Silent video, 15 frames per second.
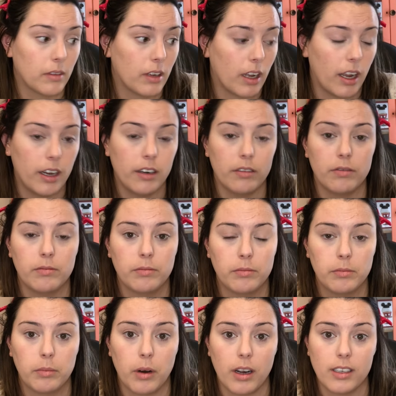kind of
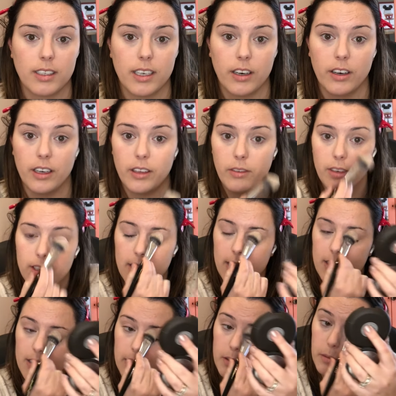posterity
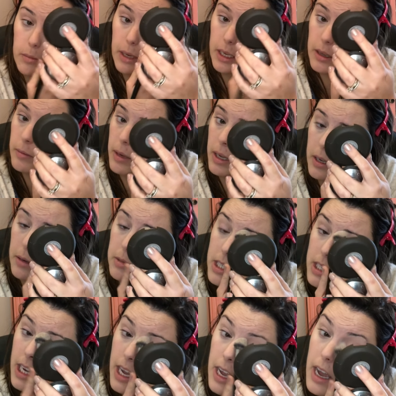reasons, the makeup
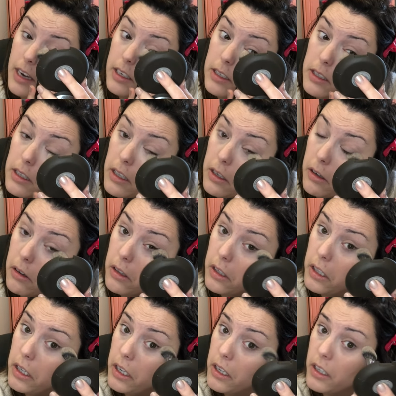stay. I just literally
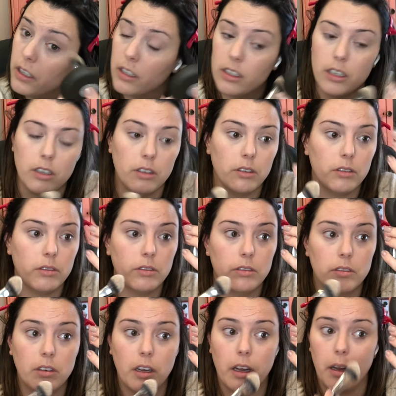need it to
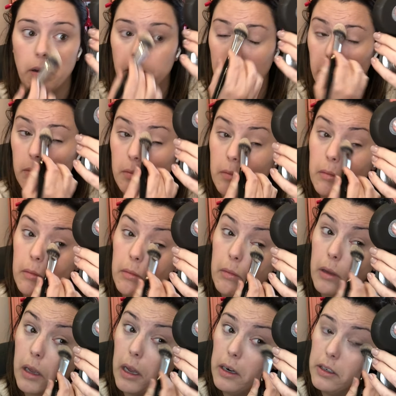
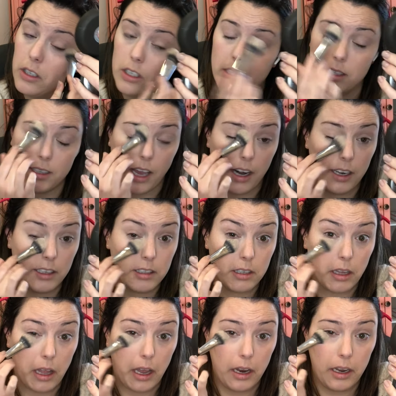kind of just set it so
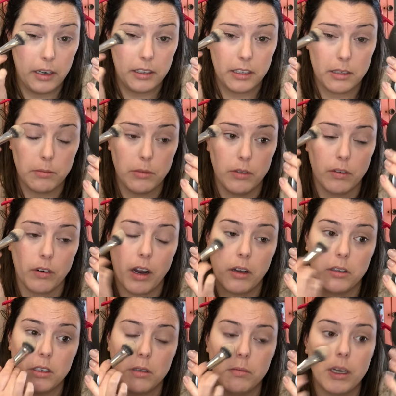that it doesn't move
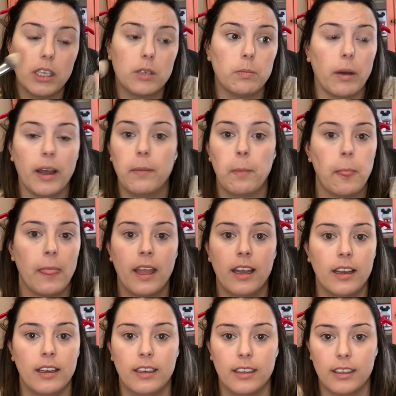around too much, but
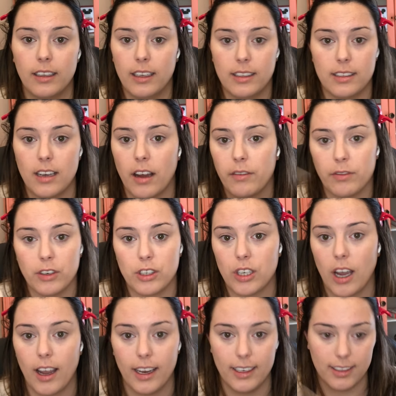it's not for
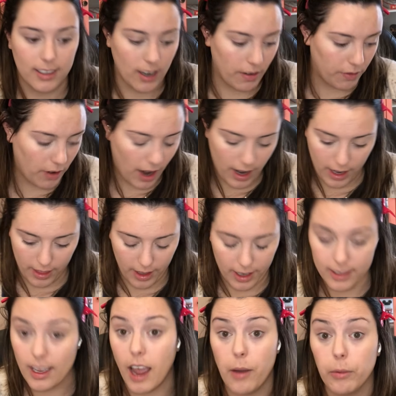shine, it's not for anything,
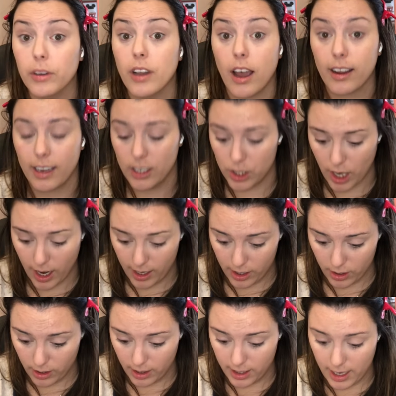because I will not get shiny
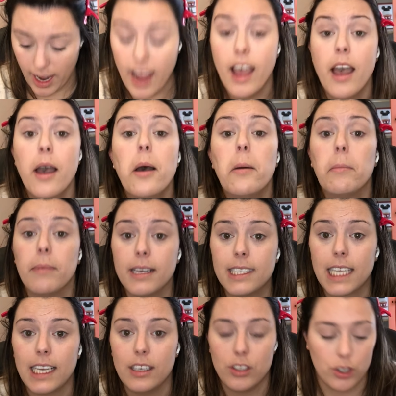during the day. My
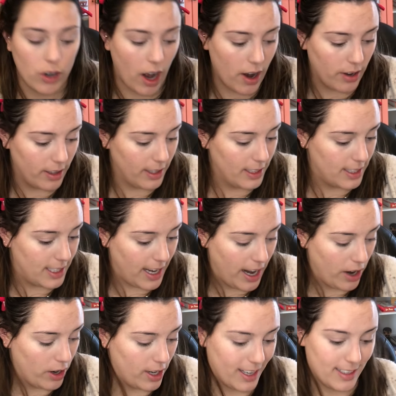skin is drier than the
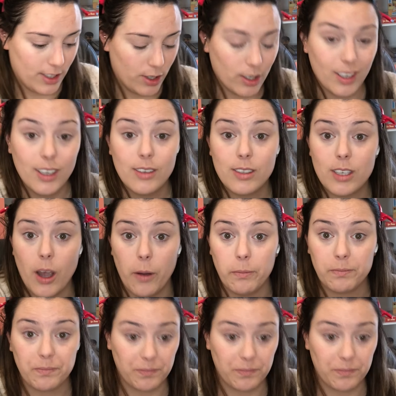Sahara Desert. So